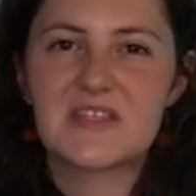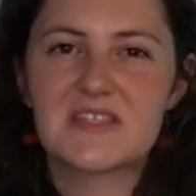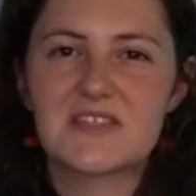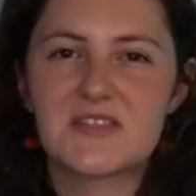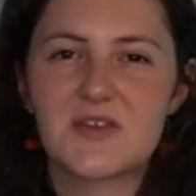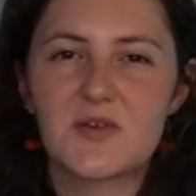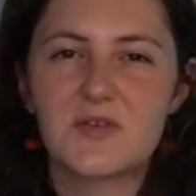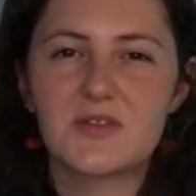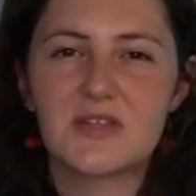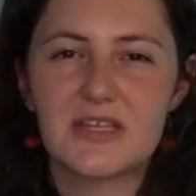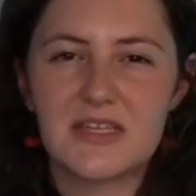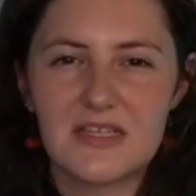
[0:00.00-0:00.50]

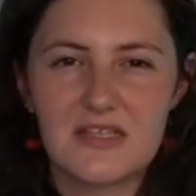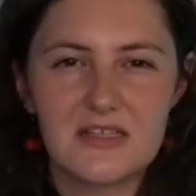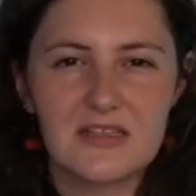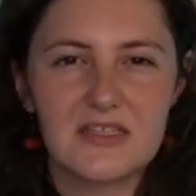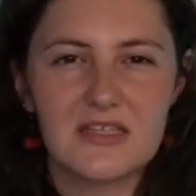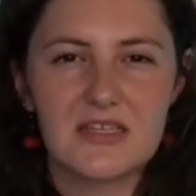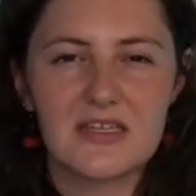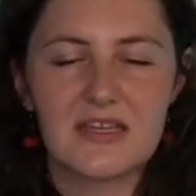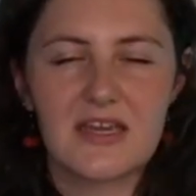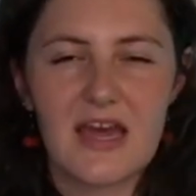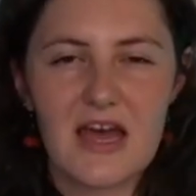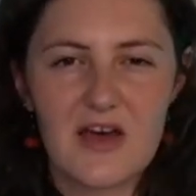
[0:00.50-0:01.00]
So
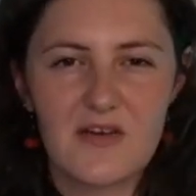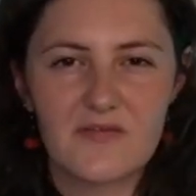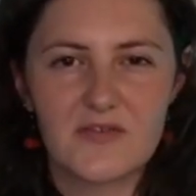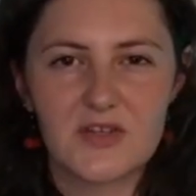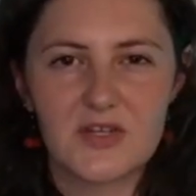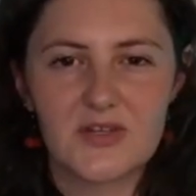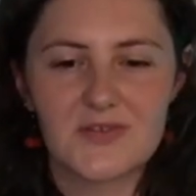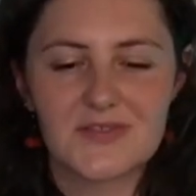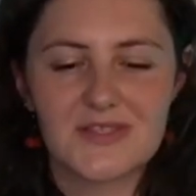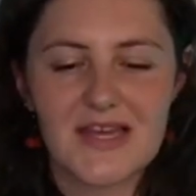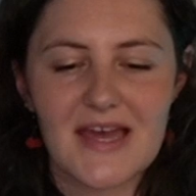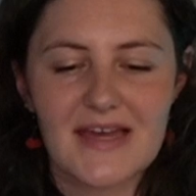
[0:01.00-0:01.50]
legally,
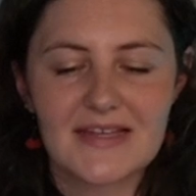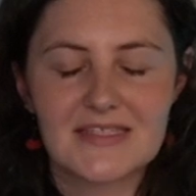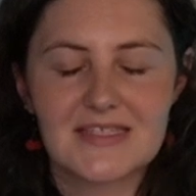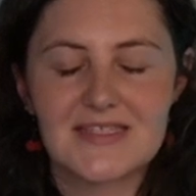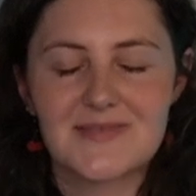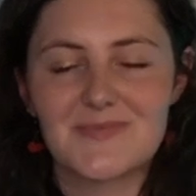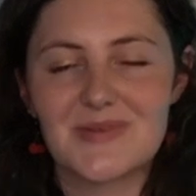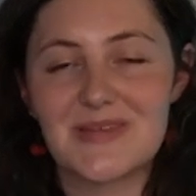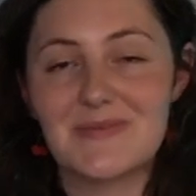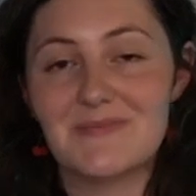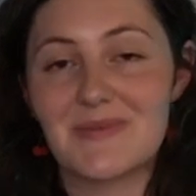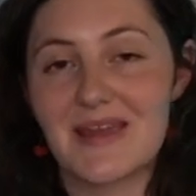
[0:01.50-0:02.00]
Calvados has to
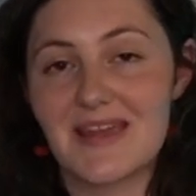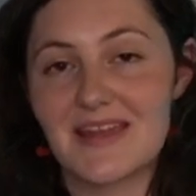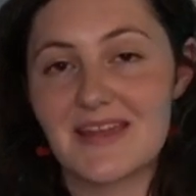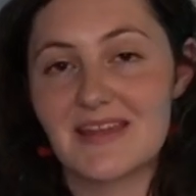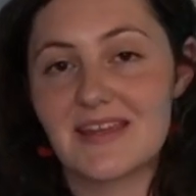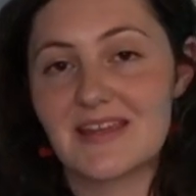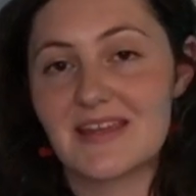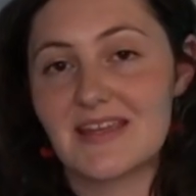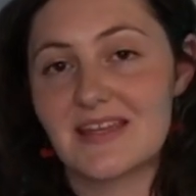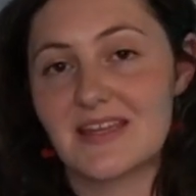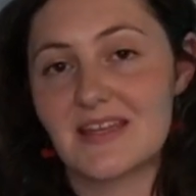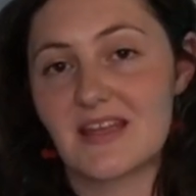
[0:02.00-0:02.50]
be made
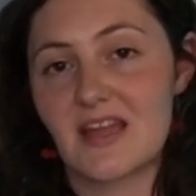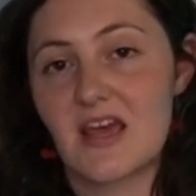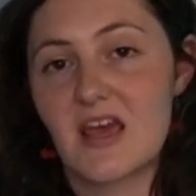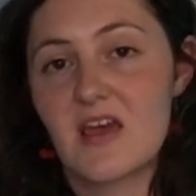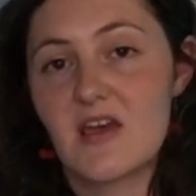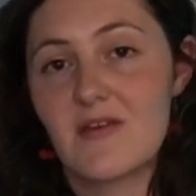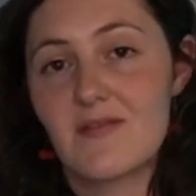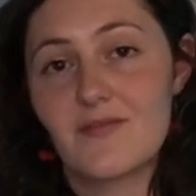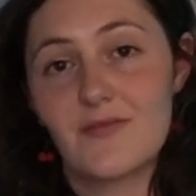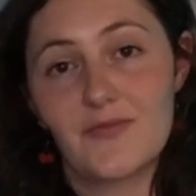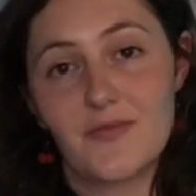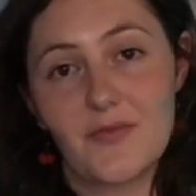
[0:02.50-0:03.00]
in
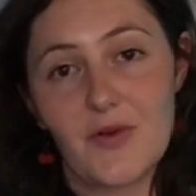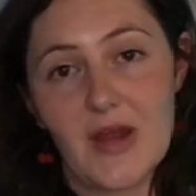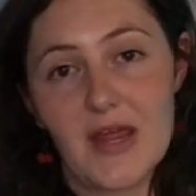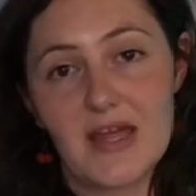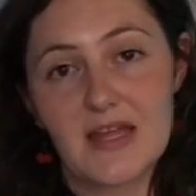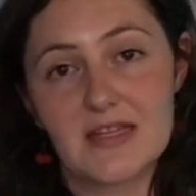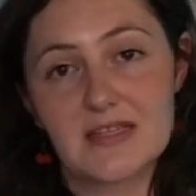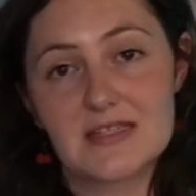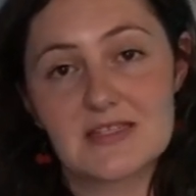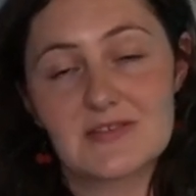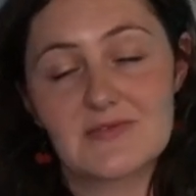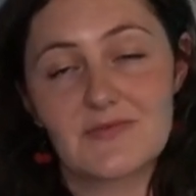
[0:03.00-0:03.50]

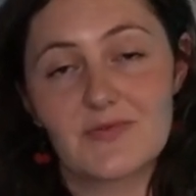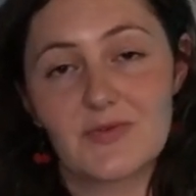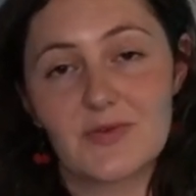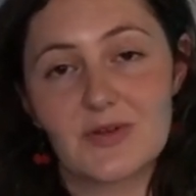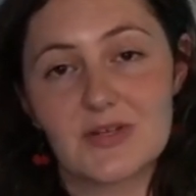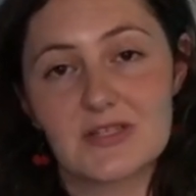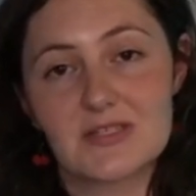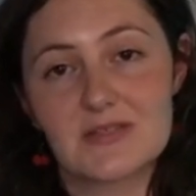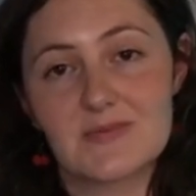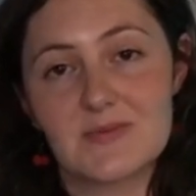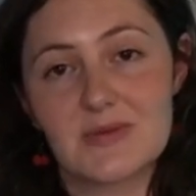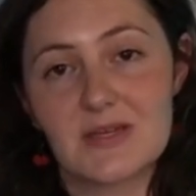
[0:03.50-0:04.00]
France for
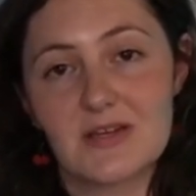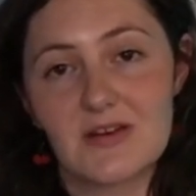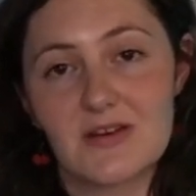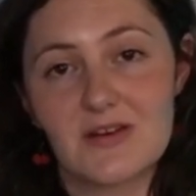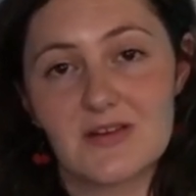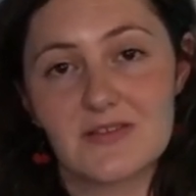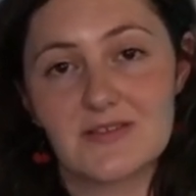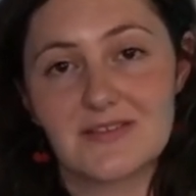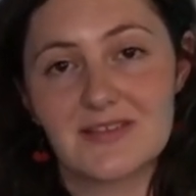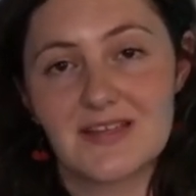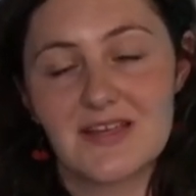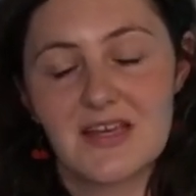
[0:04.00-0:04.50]
it to be
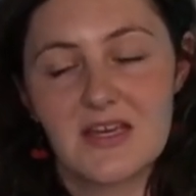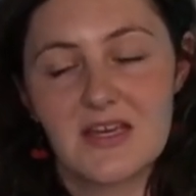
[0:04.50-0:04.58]
called